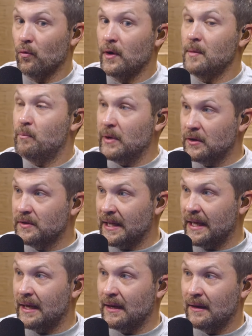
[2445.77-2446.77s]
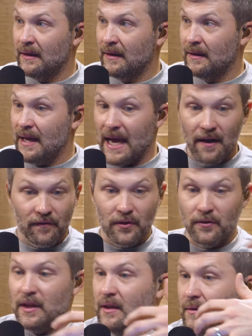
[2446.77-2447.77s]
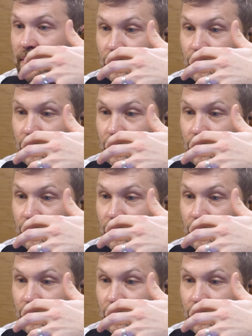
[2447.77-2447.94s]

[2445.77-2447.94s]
rebuilding it after the, the